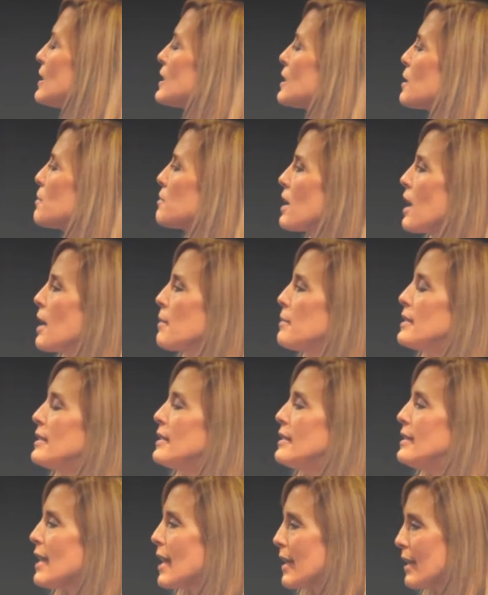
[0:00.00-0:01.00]

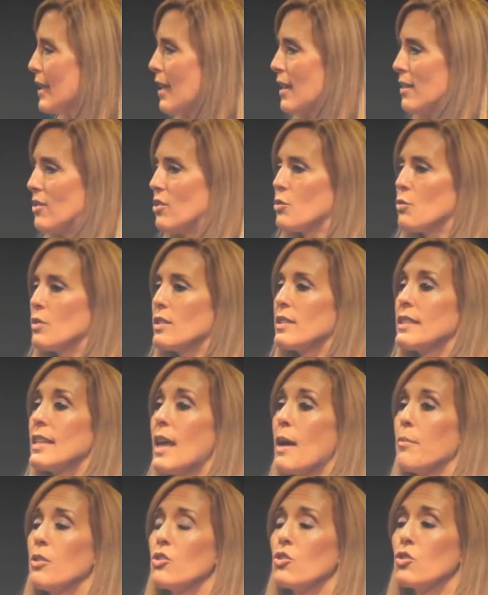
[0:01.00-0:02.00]
sometimes decades, to
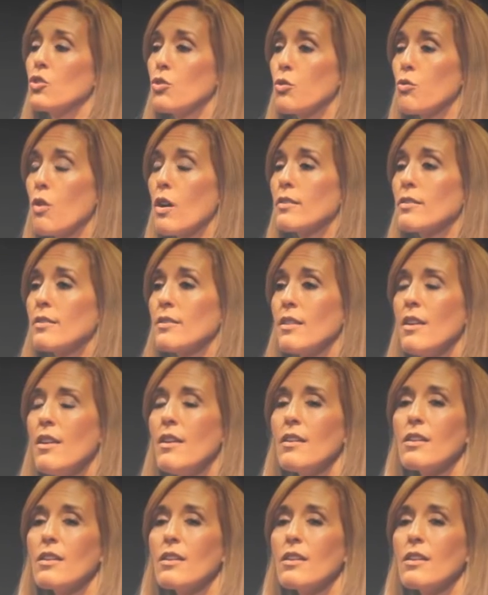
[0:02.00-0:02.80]
establish trust,